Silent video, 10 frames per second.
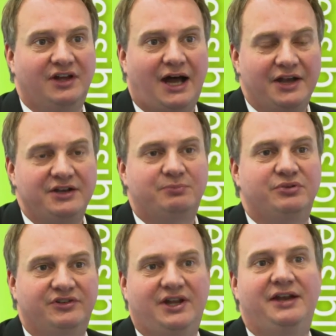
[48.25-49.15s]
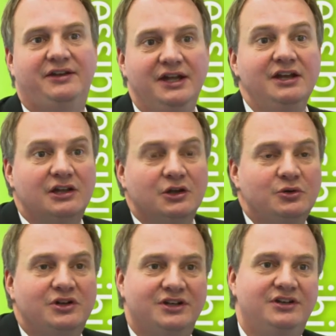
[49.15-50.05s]
100%
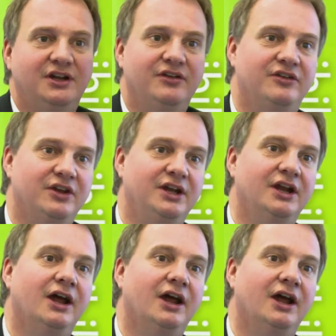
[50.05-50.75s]
included in the